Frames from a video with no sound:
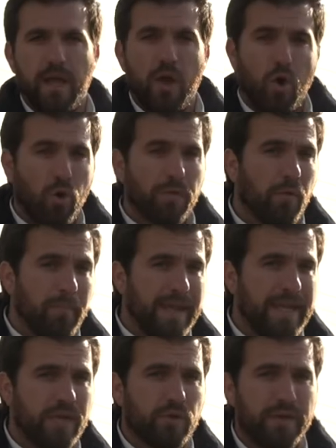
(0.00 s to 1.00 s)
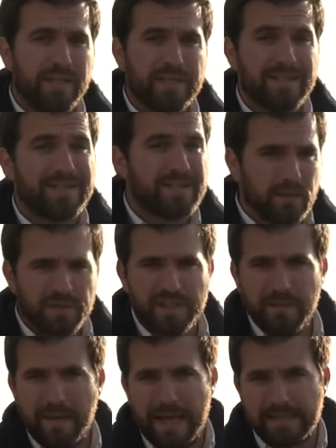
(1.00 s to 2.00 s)
Although many Greeks still
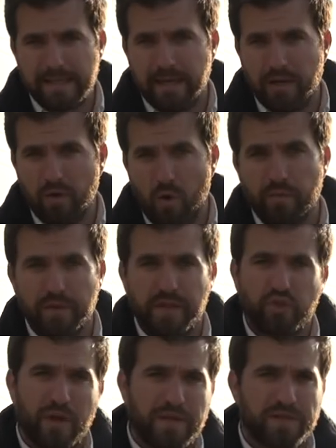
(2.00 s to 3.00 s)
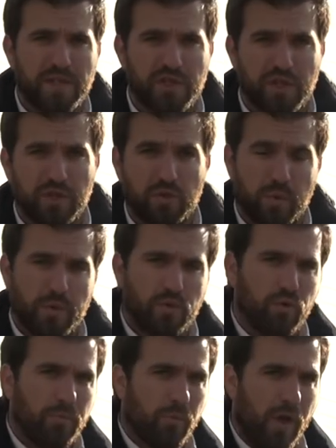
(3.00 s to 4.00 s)
seem hesitant over the transition to
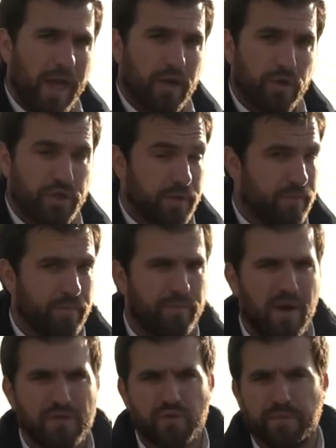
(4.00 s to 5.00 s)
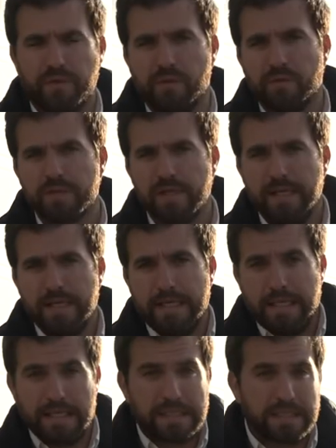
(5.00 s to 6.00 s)
renewable energy from fossil fuels,
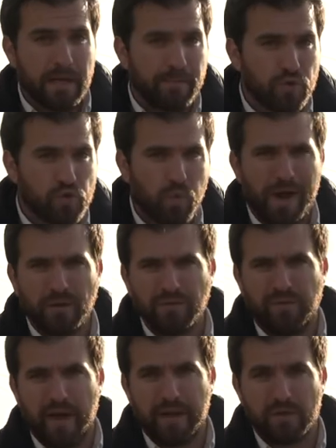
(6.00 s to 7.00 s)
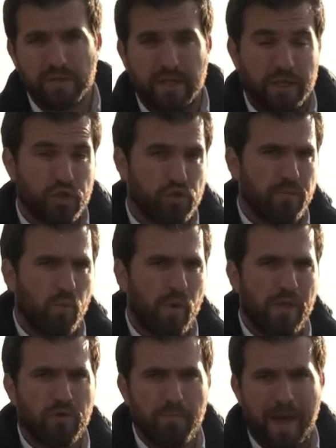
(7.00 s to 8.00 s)
this summer's wildfires and extreme
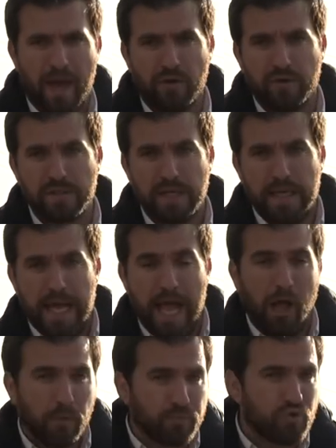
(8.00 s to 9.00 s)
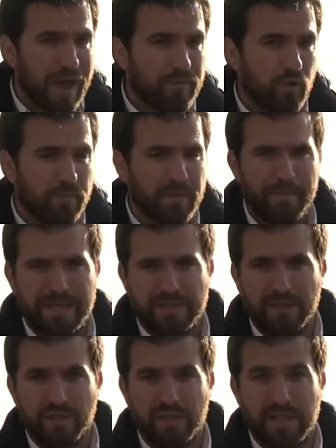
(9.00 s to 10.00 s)
weather patterns help drive home the
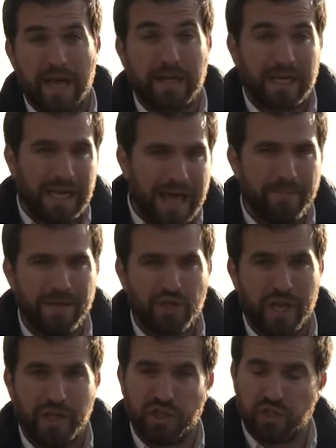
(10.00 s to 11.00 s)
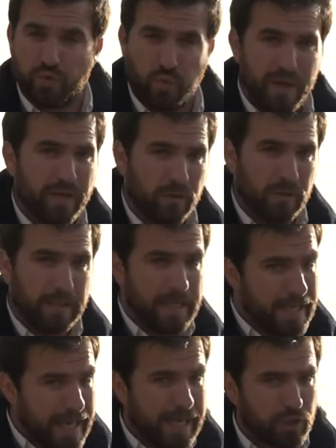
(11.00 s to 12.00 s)
message that climate change is real
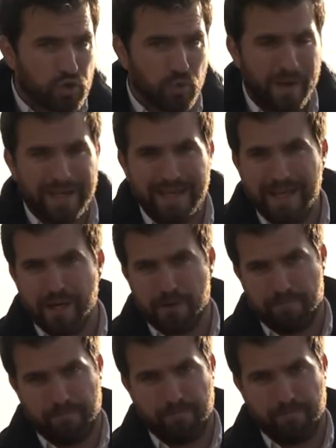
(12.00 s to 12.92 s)
and it's already here.